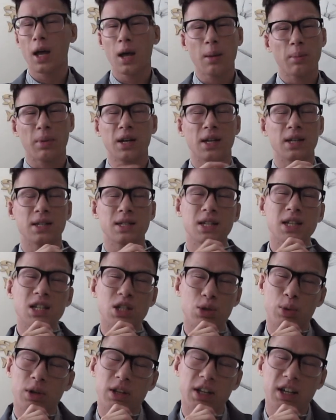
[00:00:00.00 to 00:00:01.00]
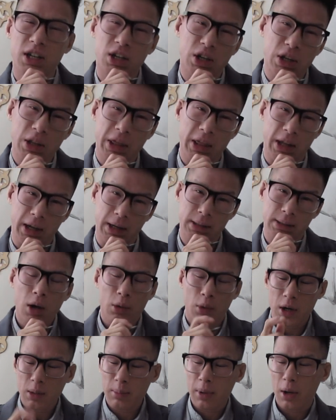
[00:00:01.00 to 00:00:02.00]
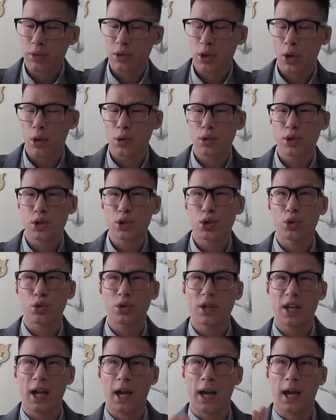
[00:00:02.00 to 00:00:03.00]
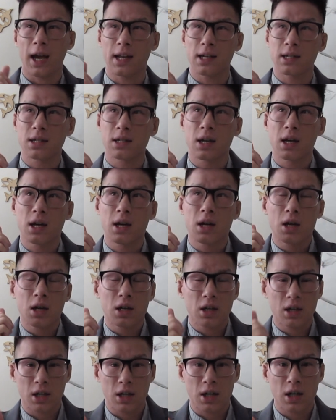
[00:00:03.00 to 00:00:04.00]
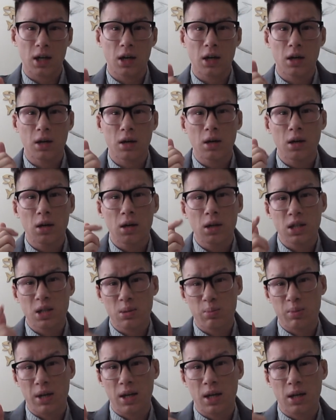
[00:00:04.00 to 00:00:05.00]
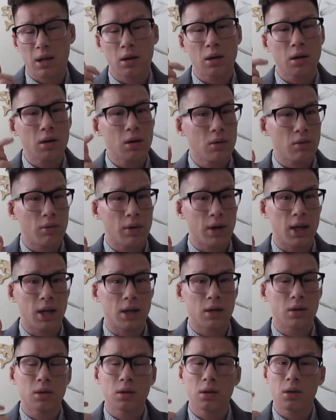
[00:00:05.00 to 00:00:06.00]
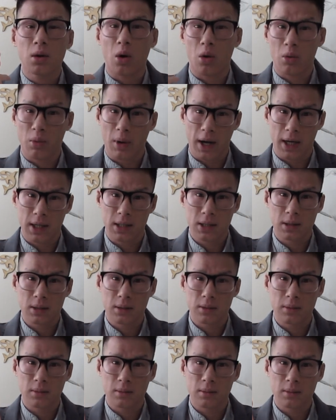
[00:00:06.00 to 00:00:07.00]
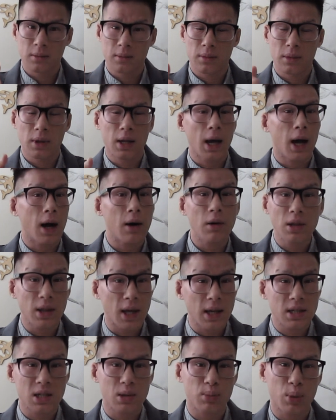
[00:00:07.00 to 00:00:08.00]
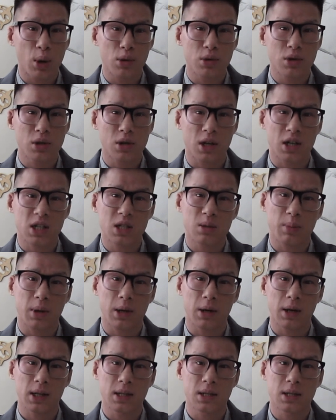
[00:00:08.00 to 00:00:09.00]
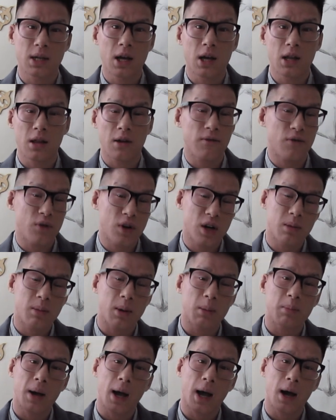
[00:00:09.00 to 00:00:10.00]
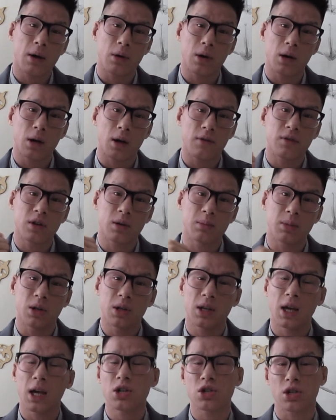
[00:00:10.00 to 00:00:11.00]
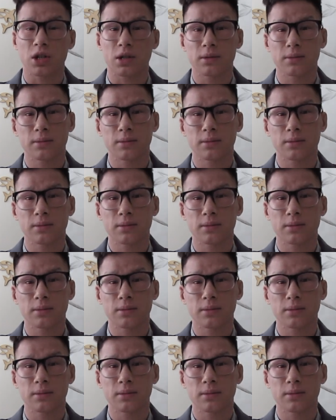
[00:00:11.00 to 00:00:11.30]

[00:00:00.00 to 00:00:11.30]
But is this really a good thing? What about those who can't hear, speak, read, or write? How are they supposed to experience the freedom and power of communication?